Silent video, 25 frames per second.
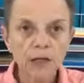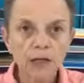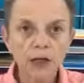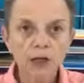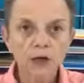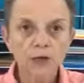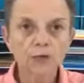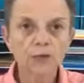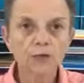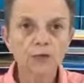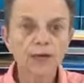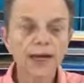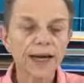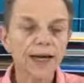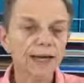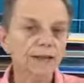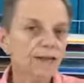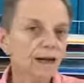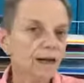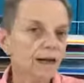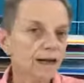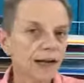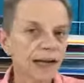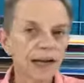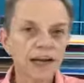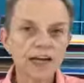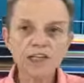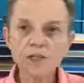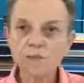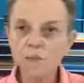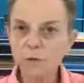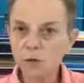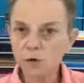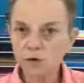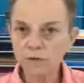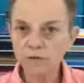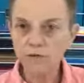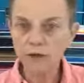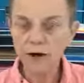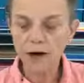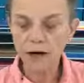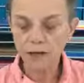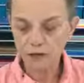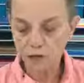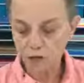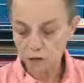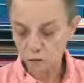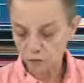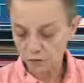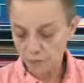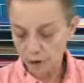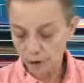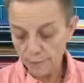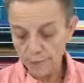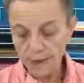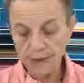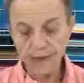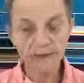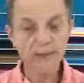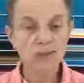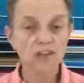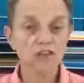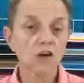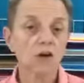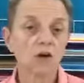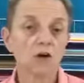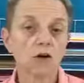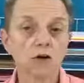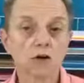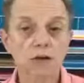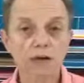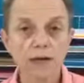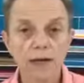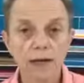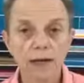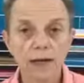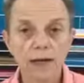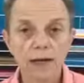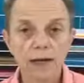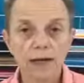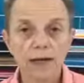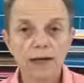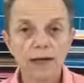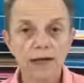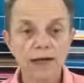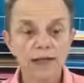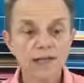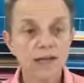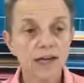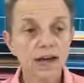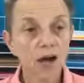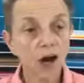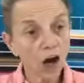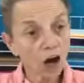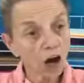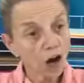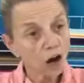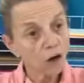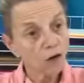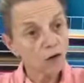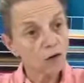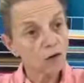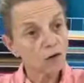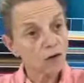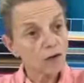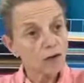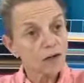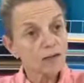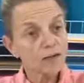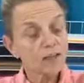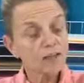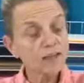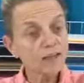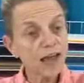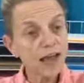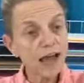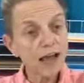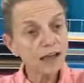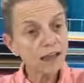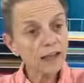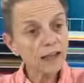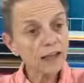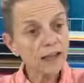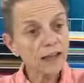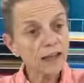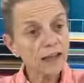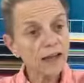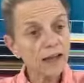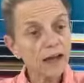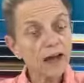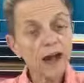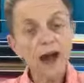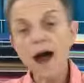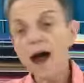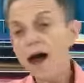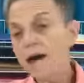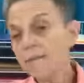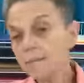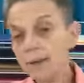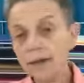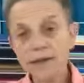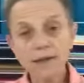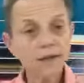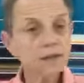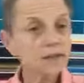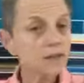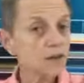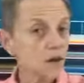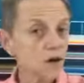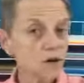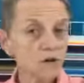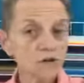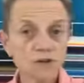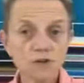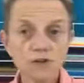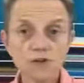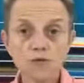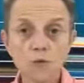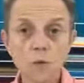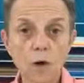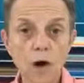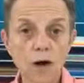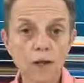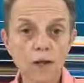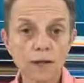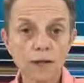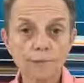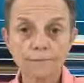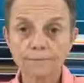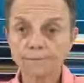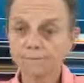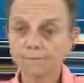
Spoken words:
You cannot export a file. So if I make this heart and I say, oh, Sally, I made this heart, do you want it?